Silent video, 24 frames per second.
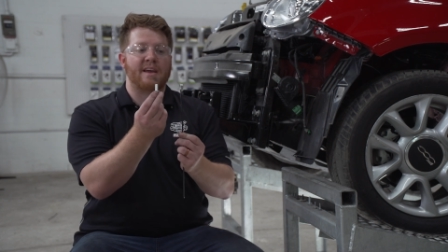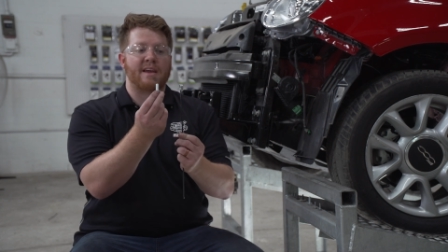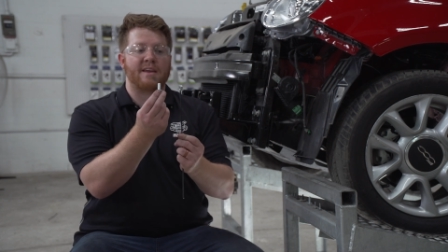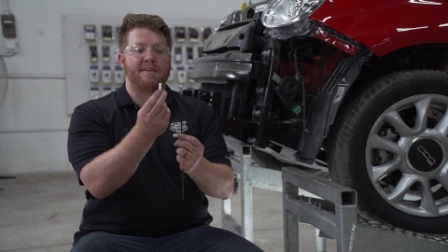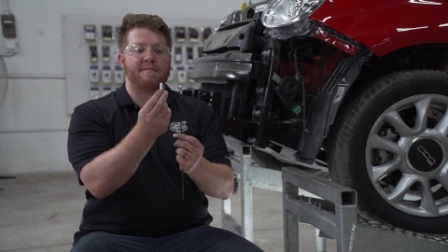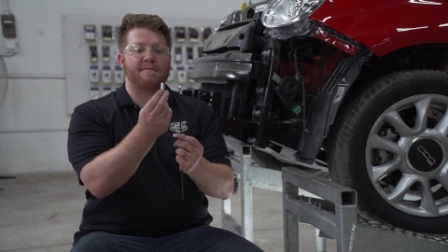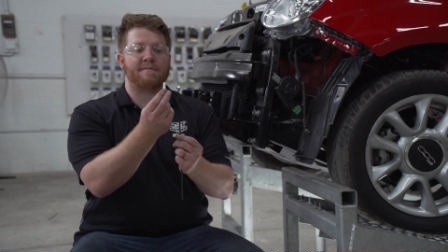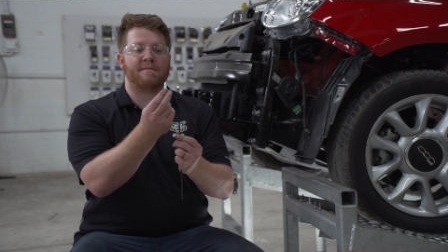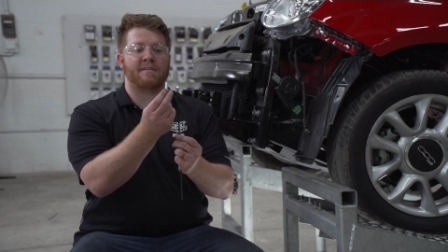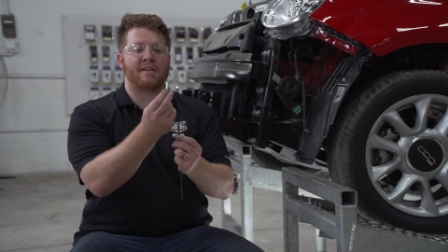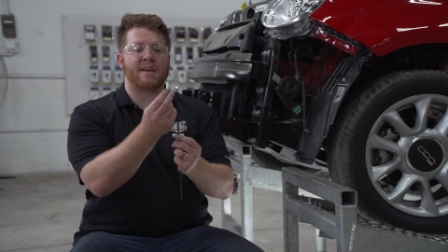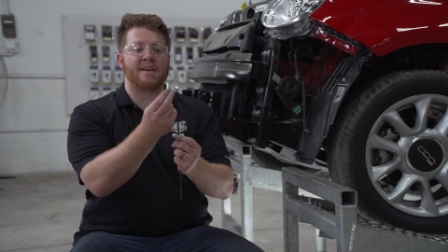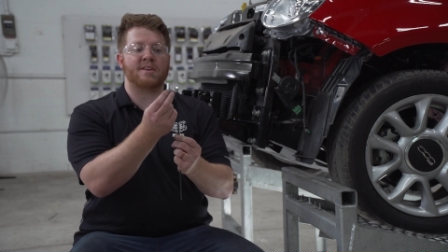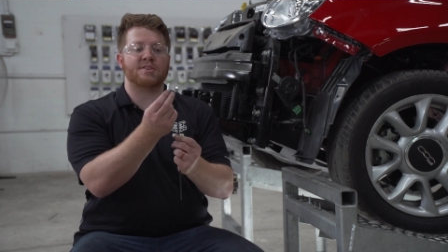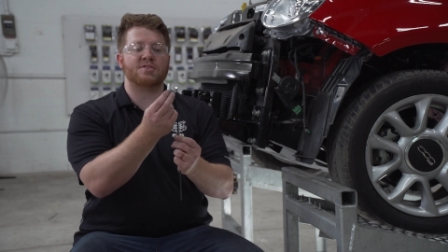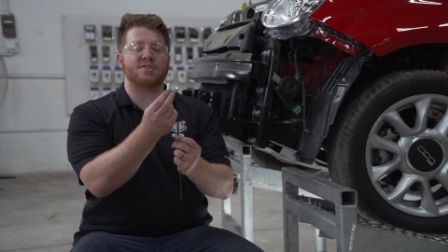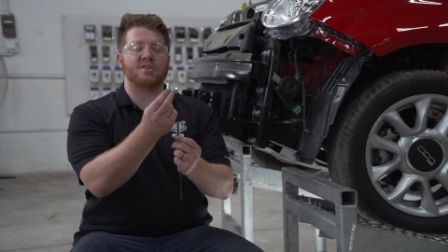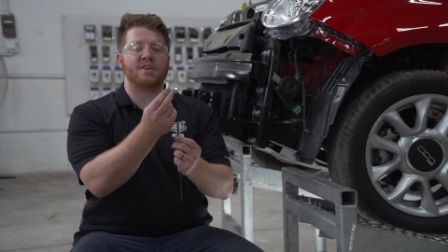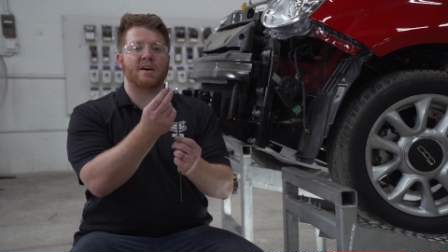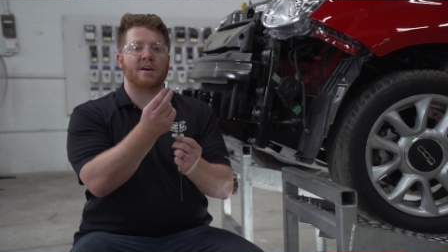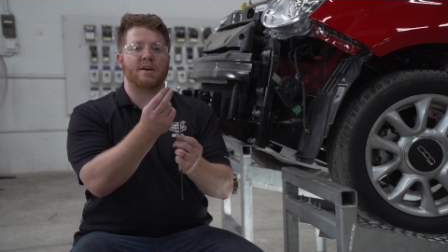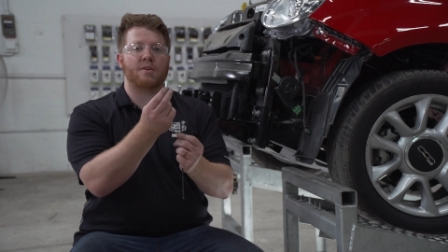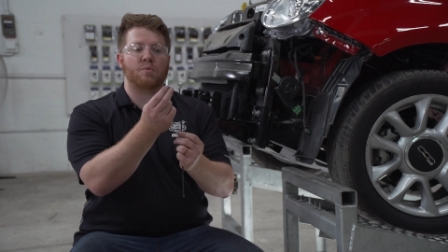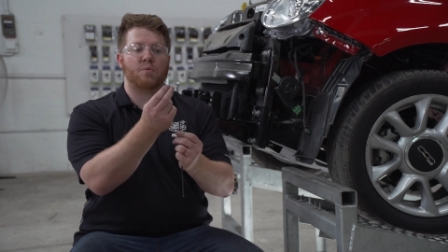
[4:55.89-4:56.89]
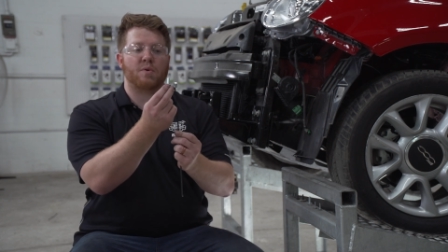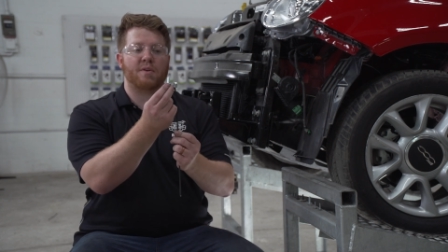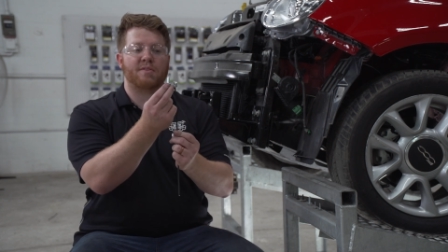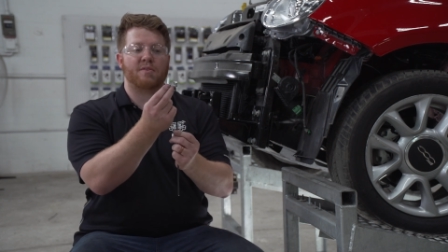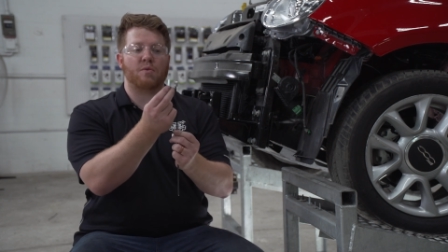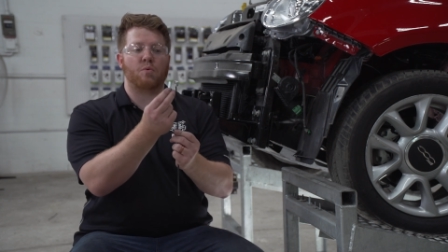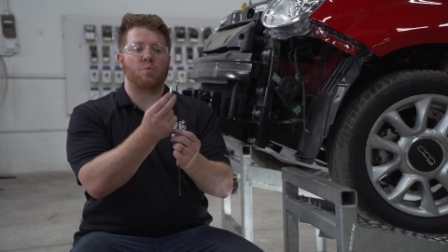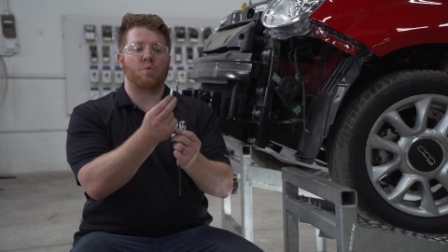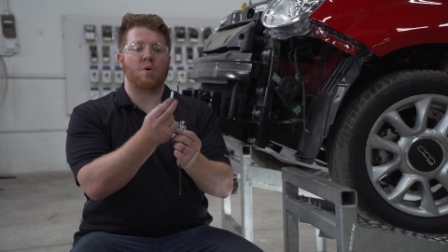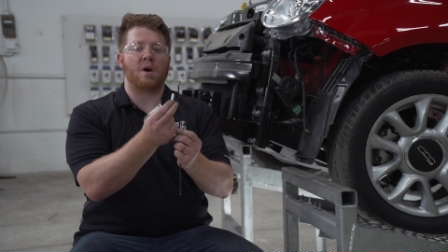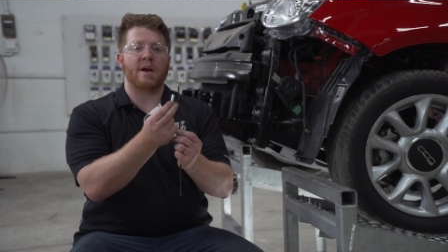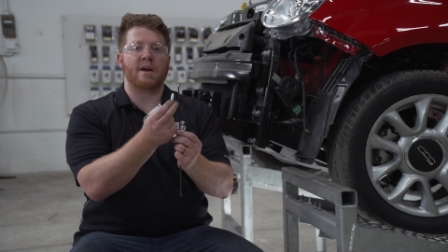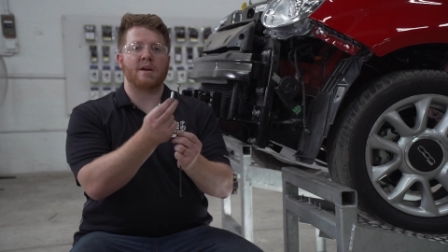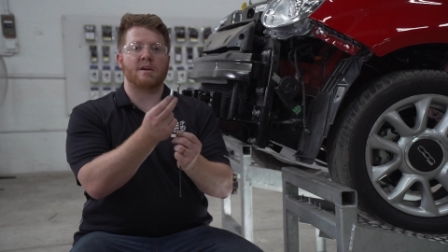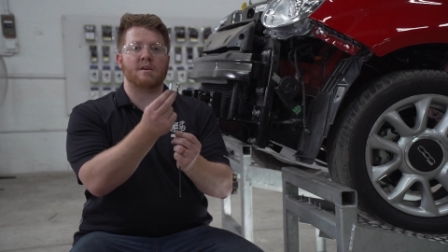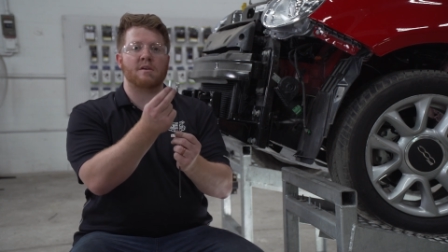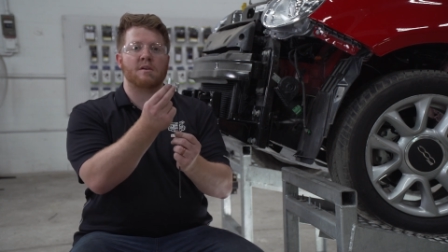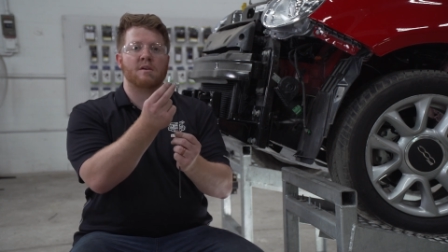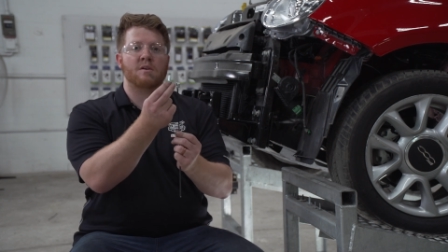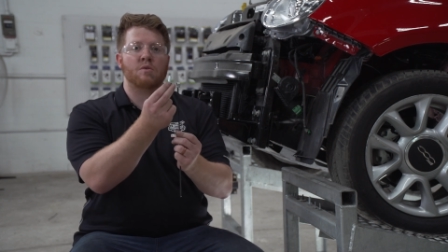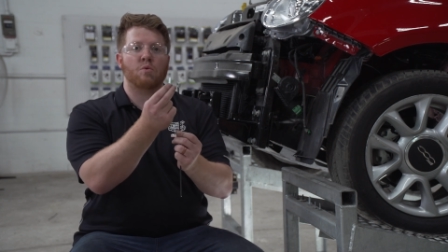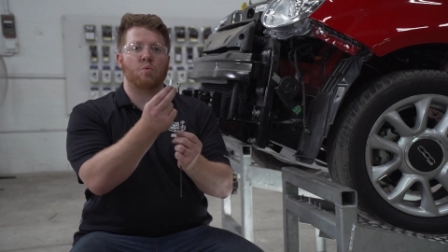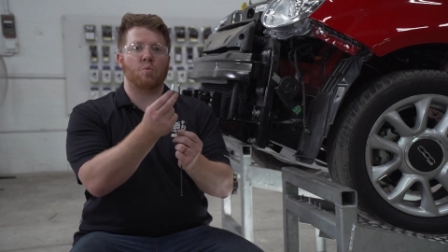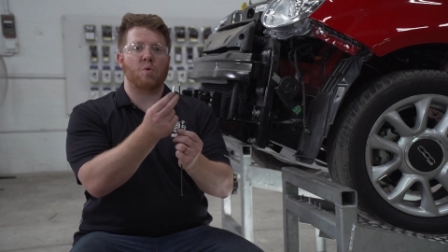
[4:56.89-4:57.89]
a flange nut with a
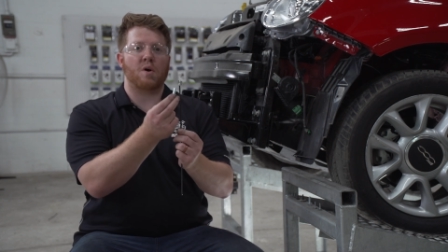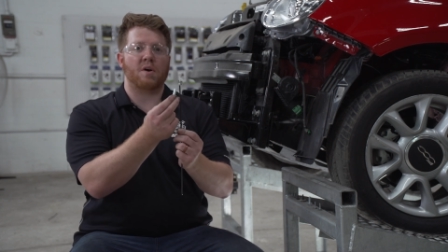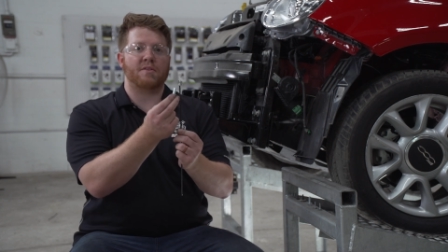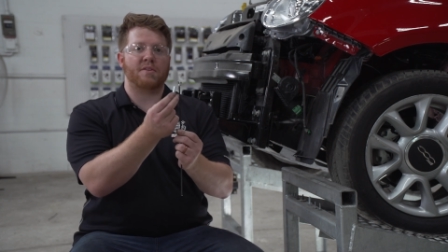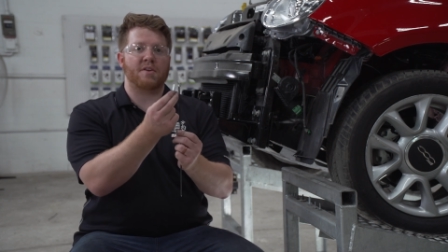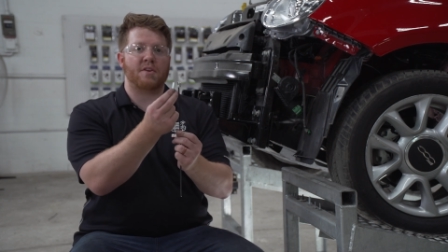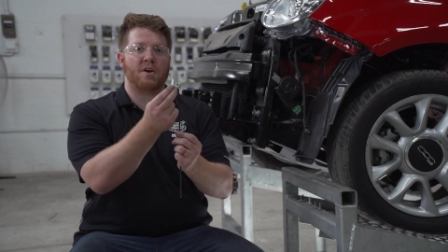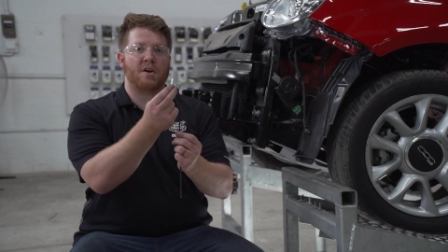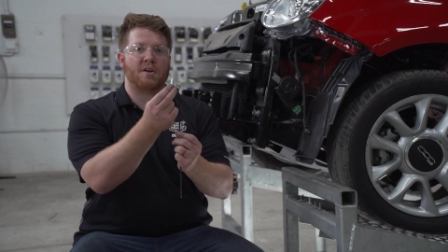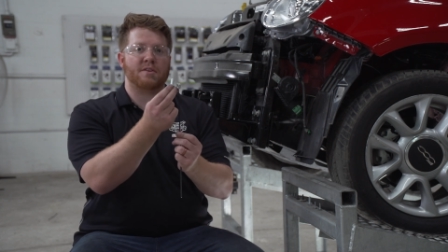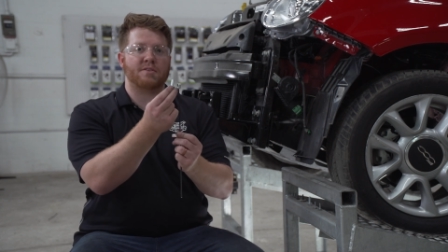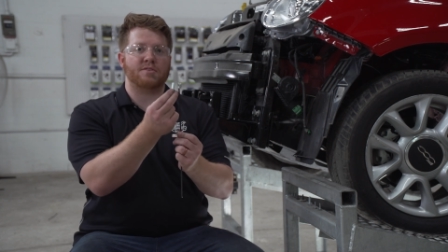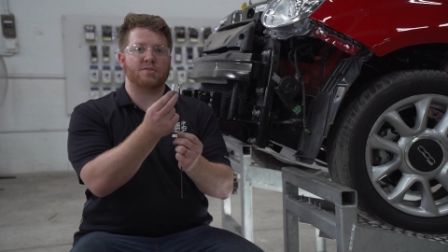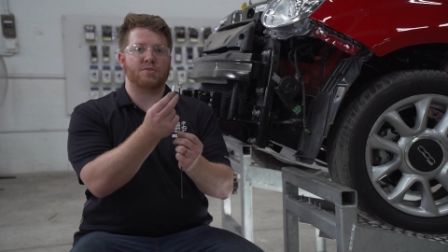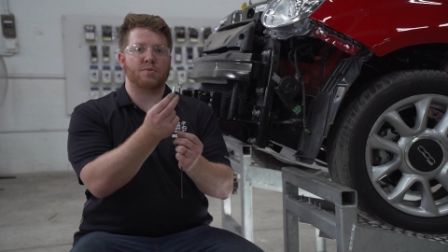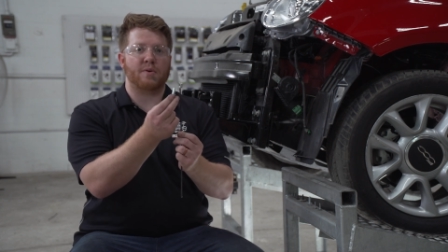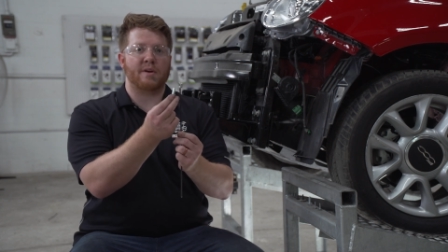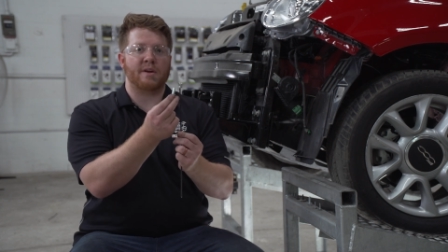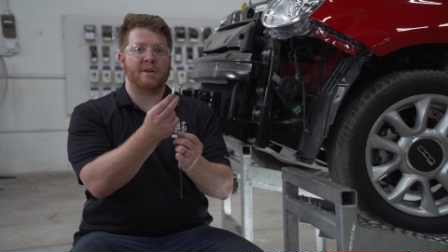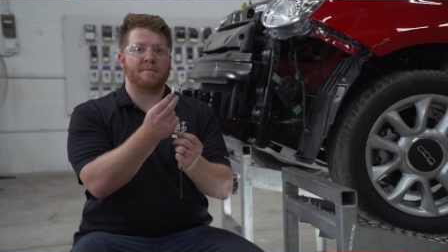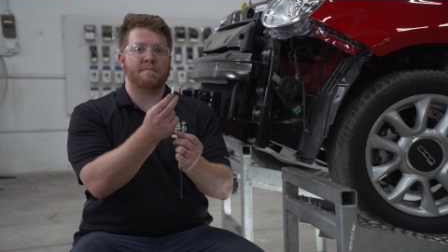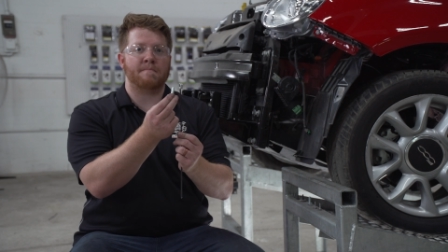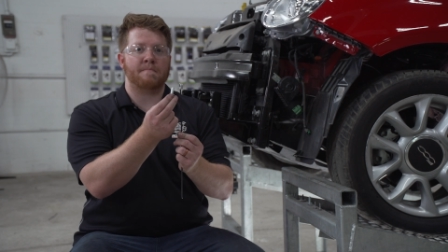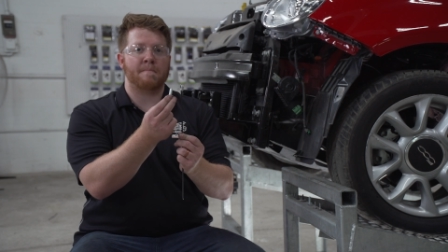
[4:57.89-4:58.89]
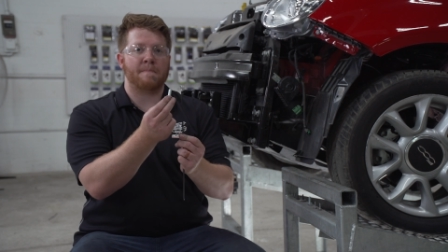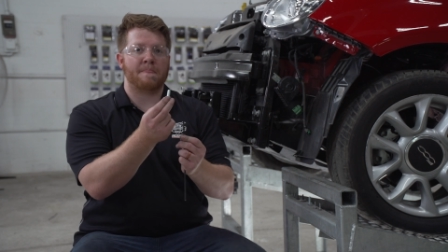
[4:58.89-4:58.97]
wire welded onto it.